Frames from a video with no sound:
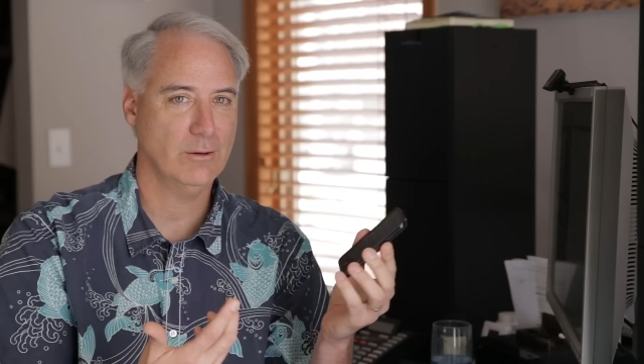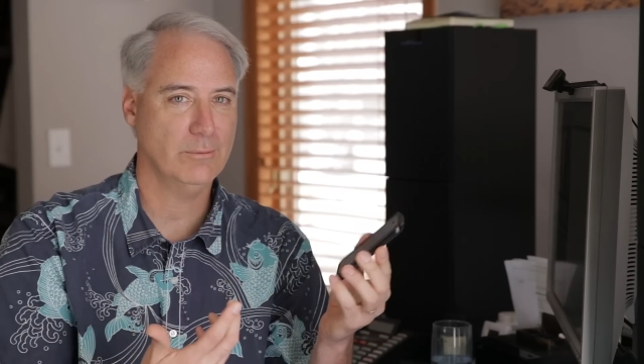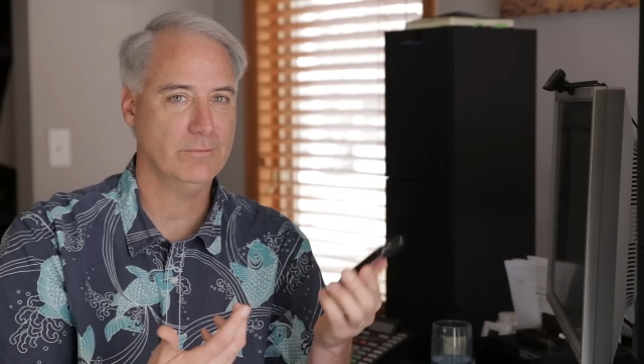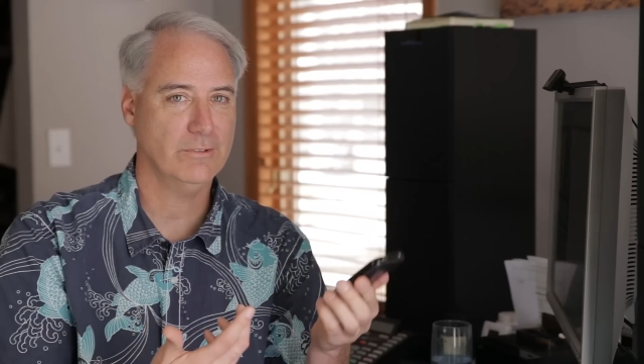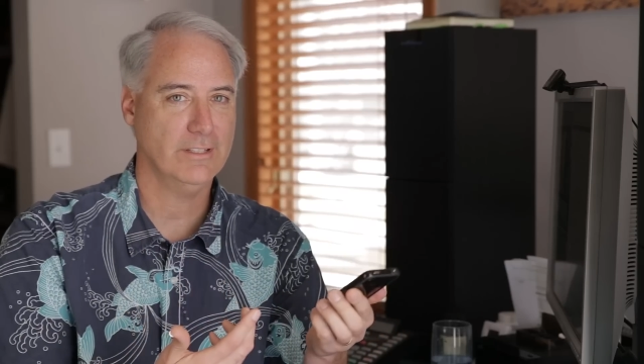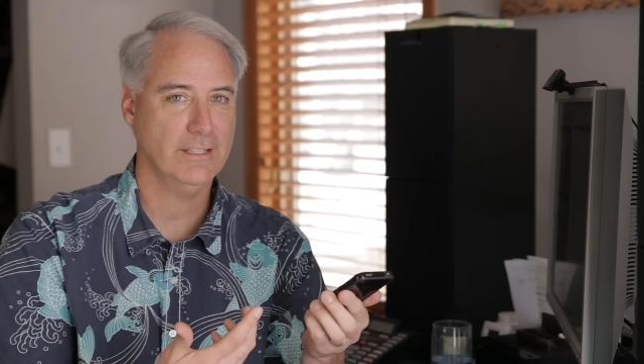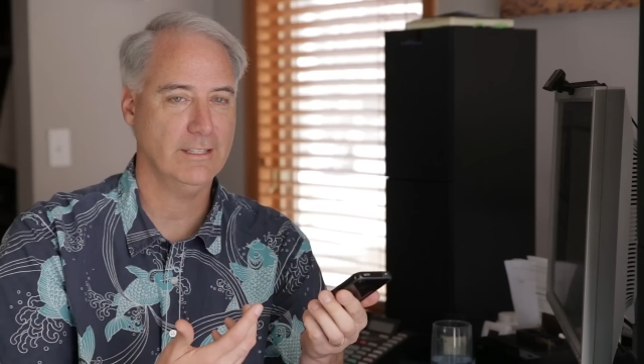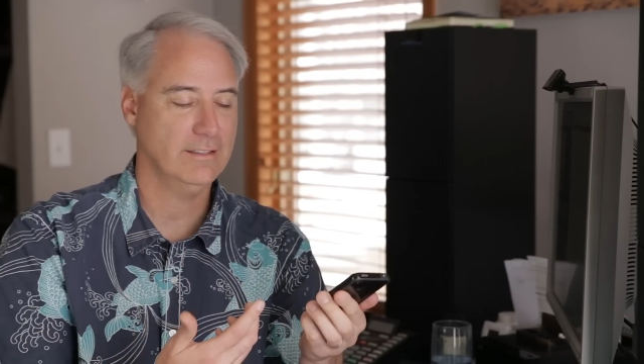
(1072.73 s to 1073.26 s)

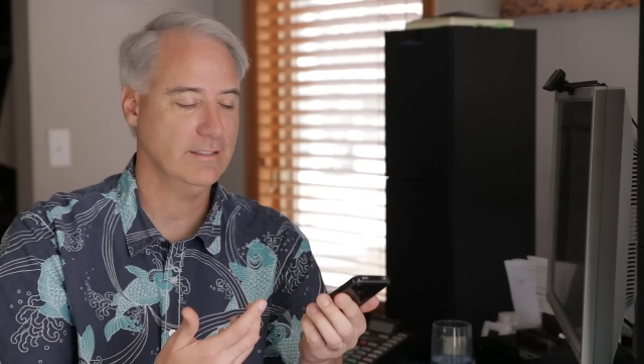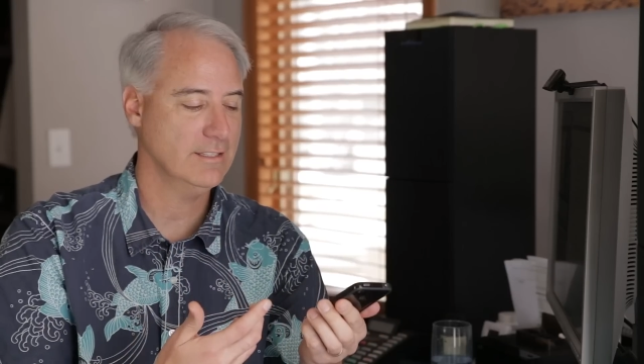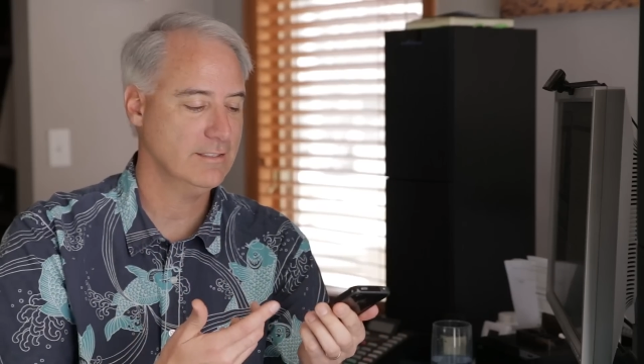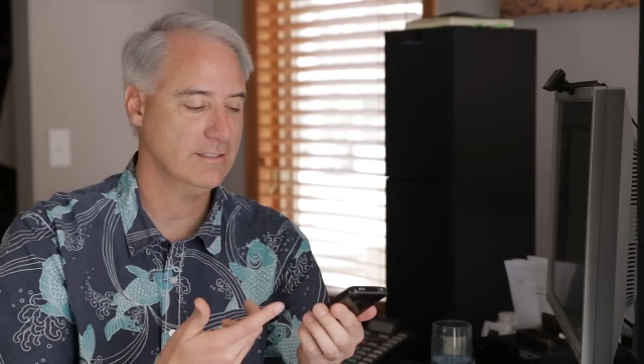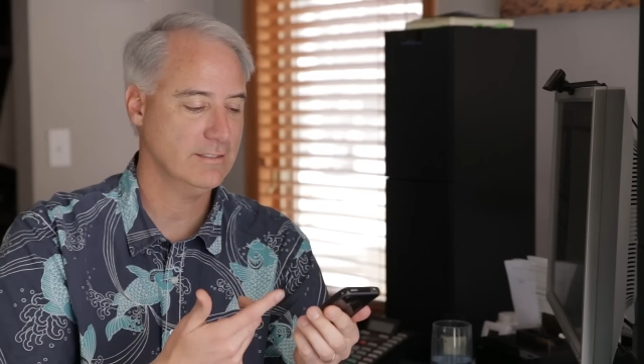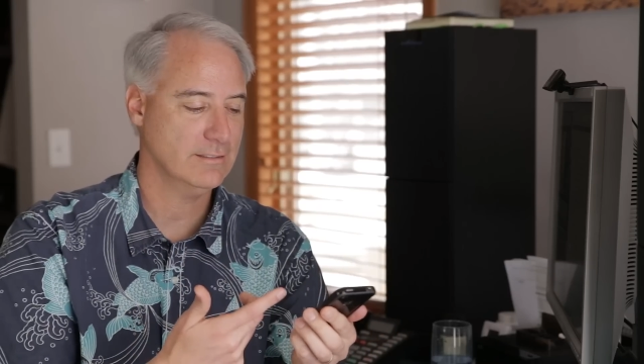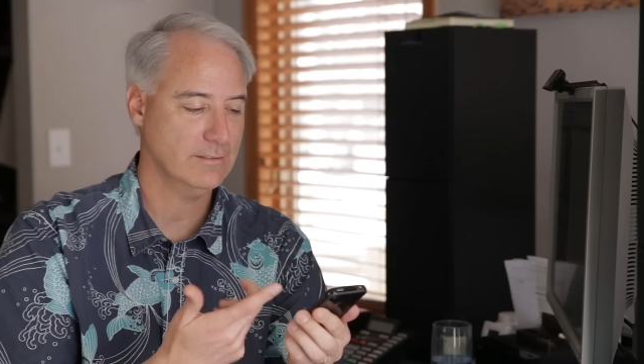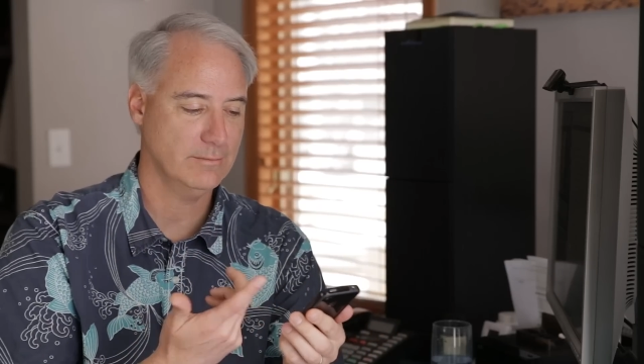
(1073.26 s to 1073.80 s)
Hopefully,
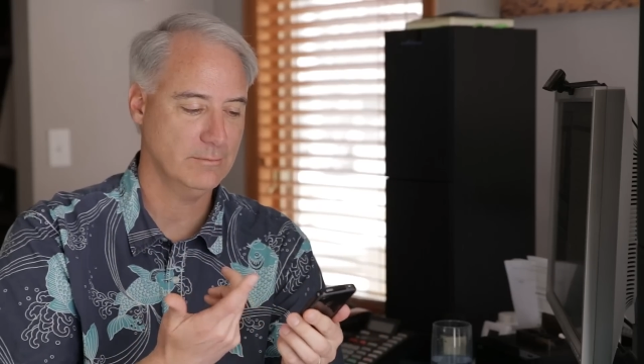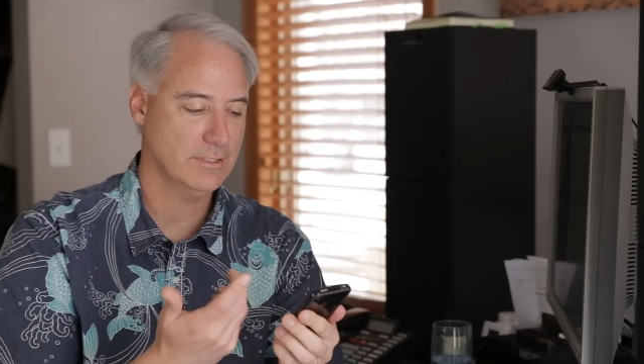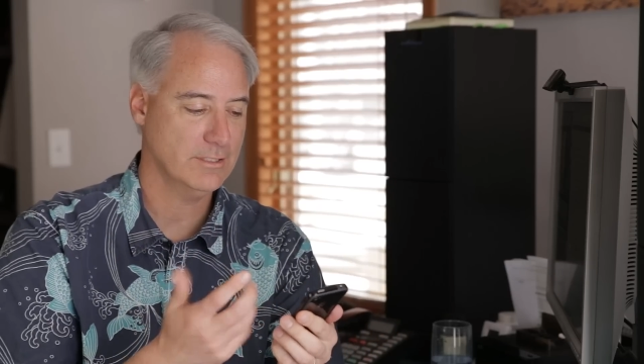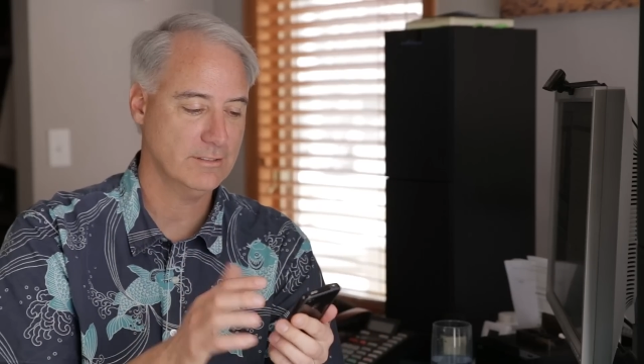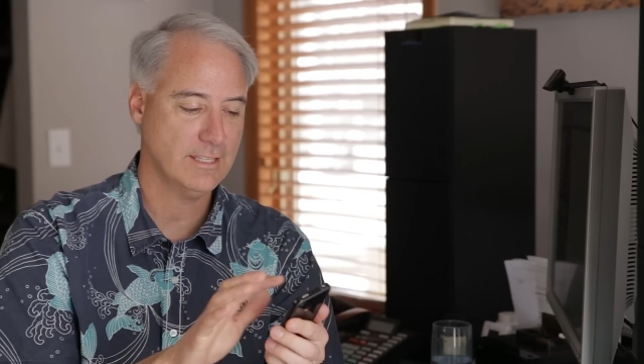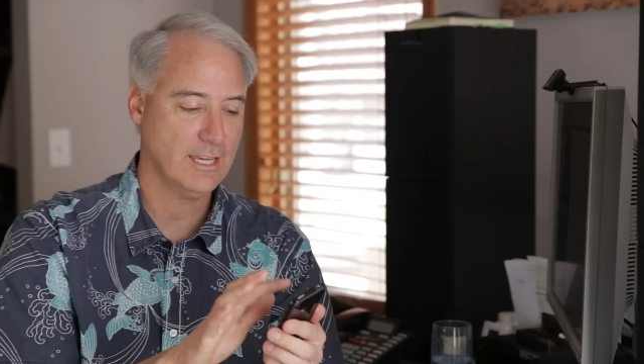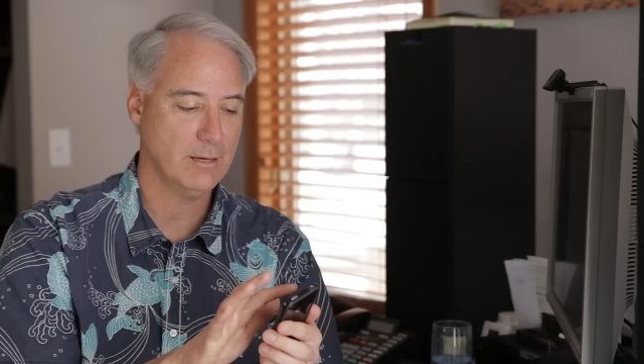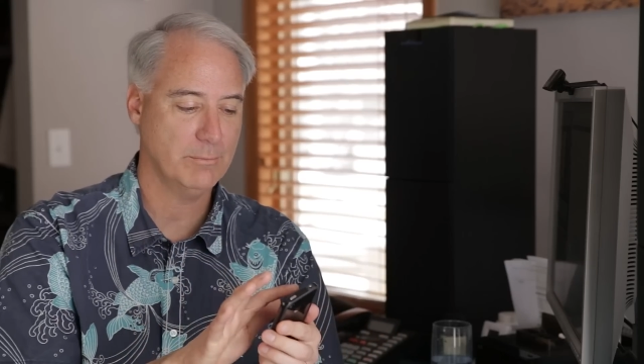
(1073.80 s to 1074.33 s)
this is
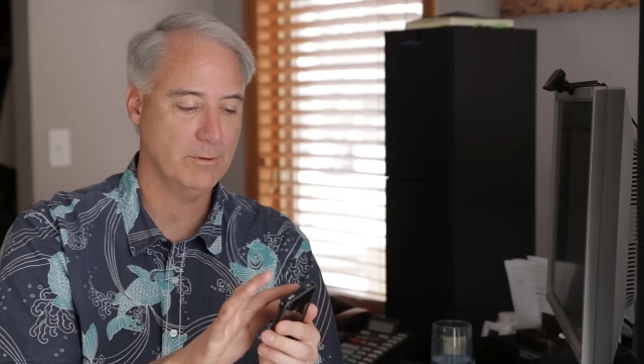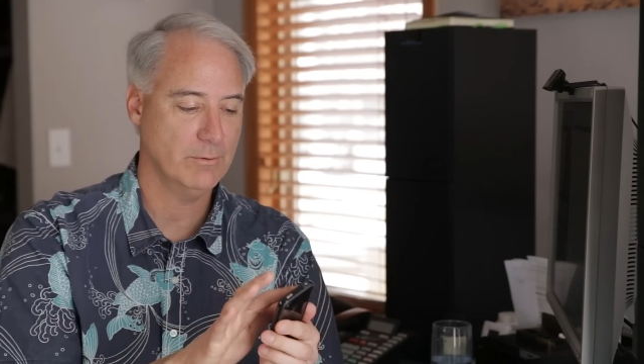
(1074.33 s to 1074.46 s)
this has got to